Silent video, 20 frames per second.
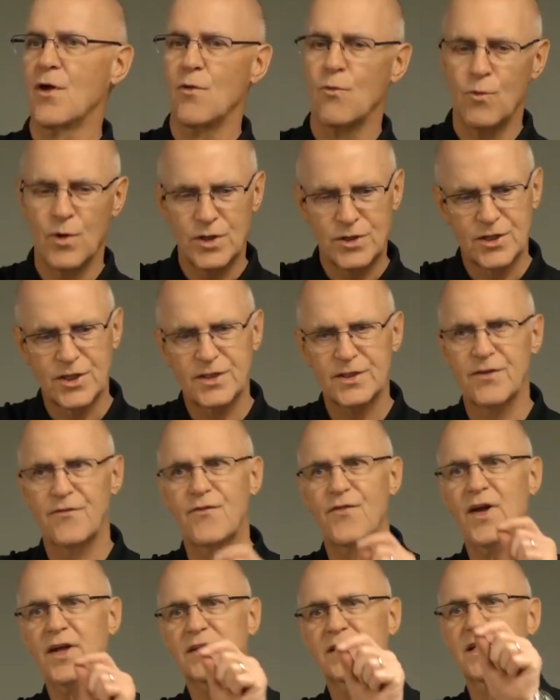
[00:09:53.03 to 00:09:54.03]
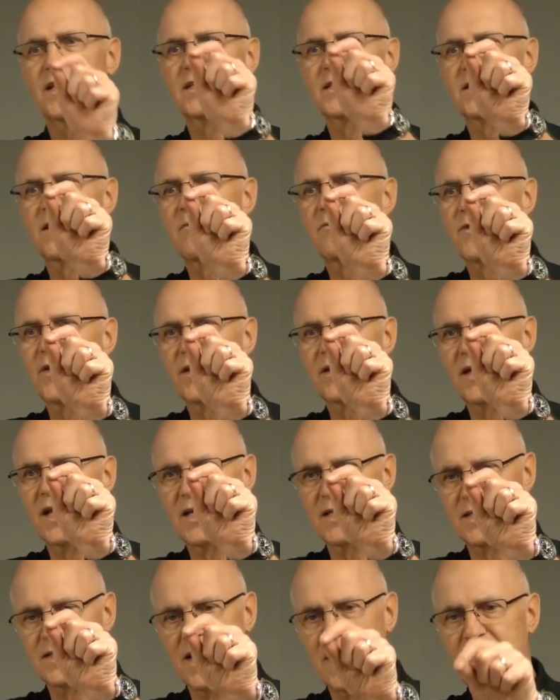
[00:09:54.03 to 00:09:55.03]
which is affecting something
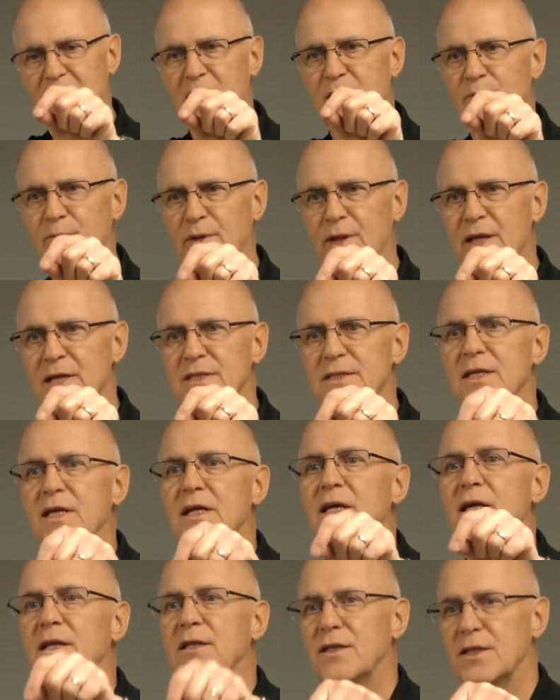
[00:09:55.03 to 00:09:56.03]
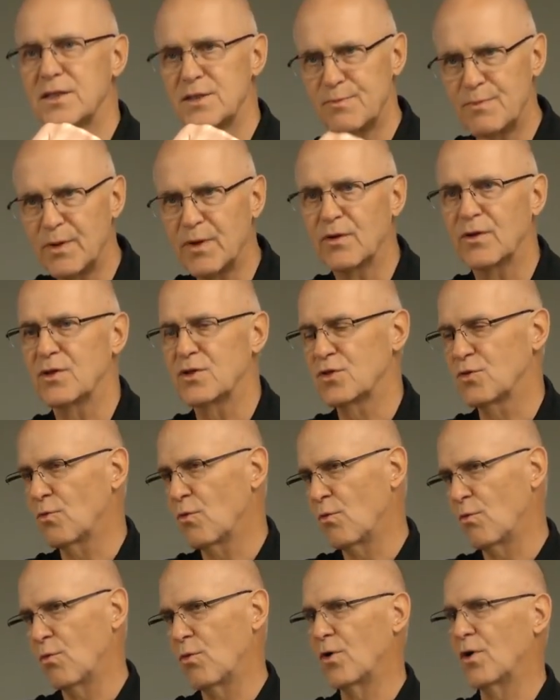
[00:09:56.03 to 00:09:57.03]
that is taking place in the
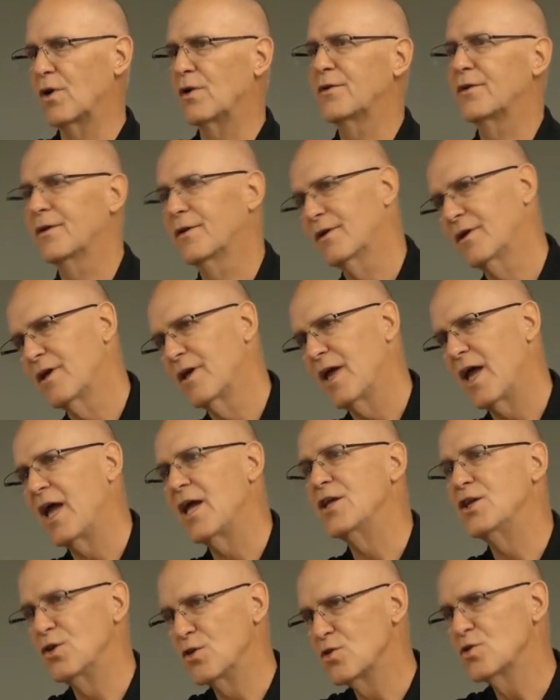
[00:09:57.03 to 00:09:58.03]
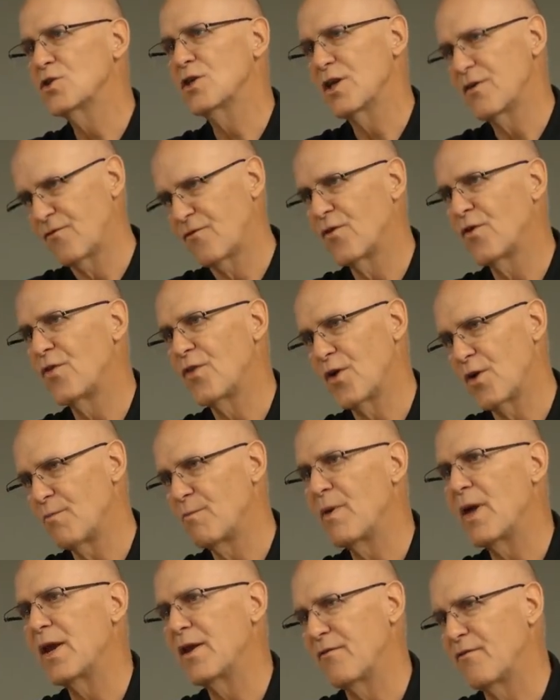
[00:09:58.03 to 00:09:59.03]
spiritual world, and usually for their
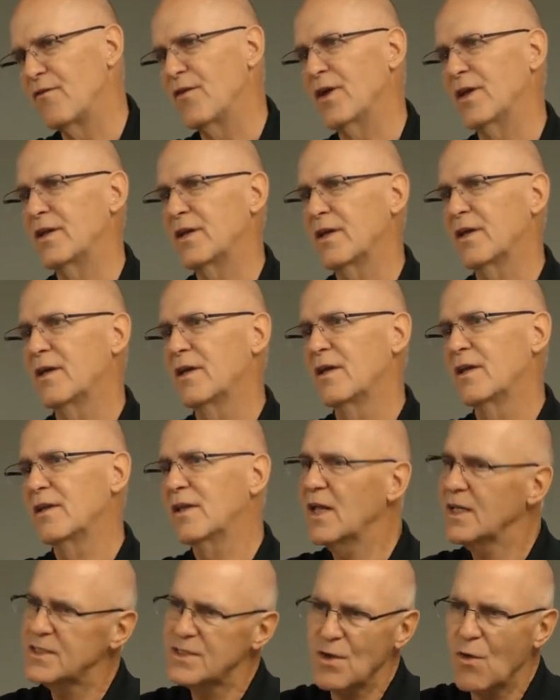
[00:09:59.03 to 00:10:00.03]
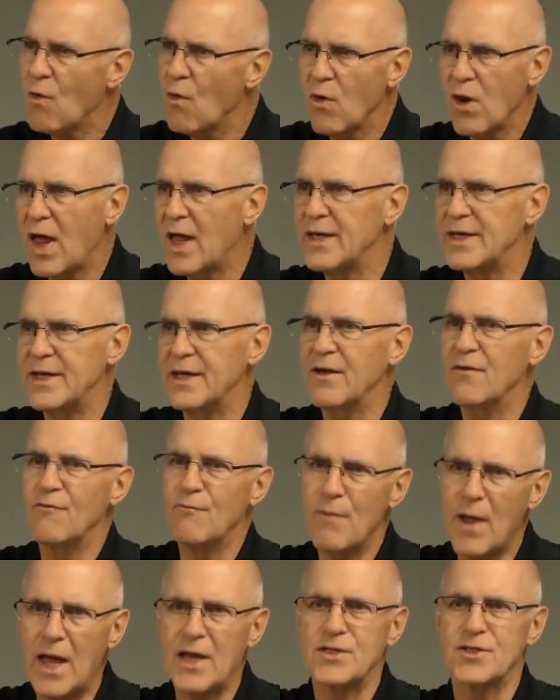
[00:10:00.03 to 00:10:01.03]
benefit. That's the whole idea of
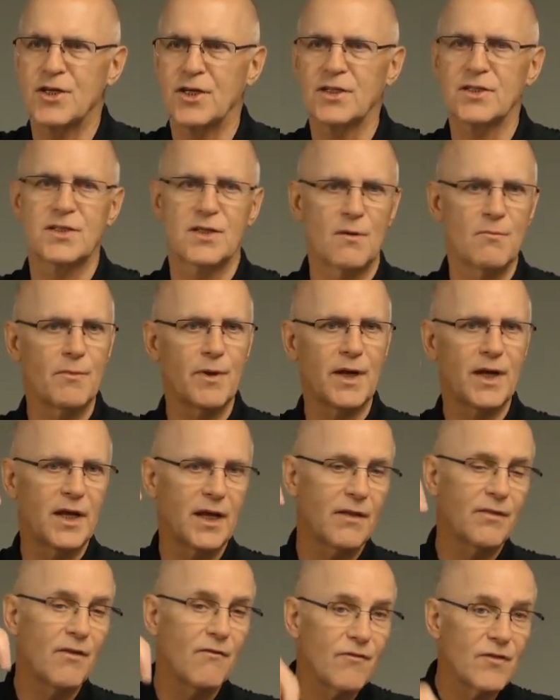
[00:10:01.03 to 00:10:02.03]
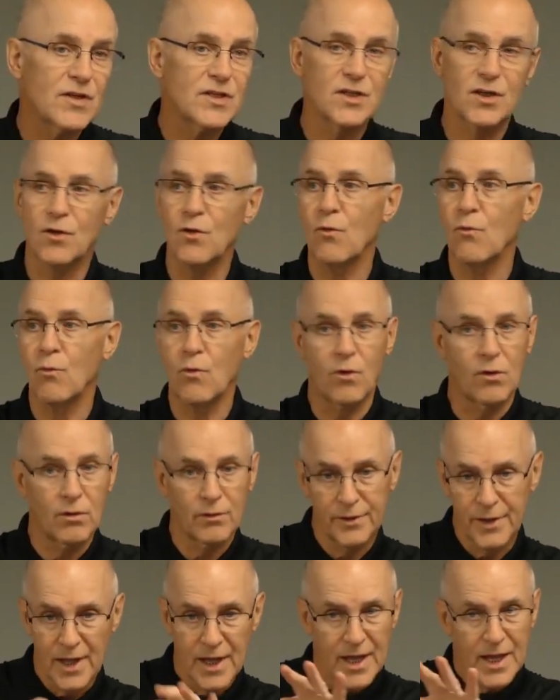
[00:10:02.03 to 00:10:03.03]
magic. Somebody in the physical
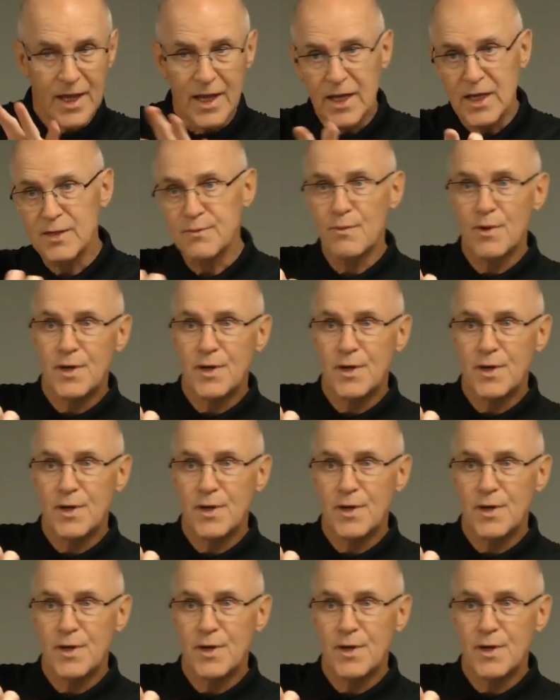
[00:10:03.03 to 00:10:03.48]
world is